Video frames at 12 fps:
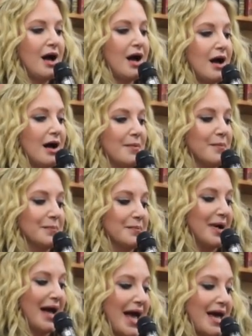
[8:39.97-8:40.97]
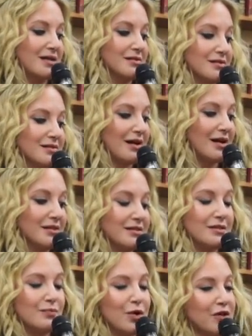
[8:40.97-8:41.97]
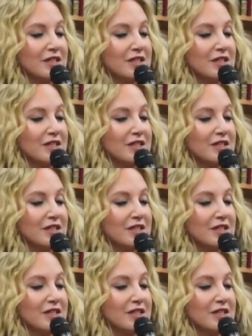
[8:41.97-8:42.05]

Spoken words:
And it's a book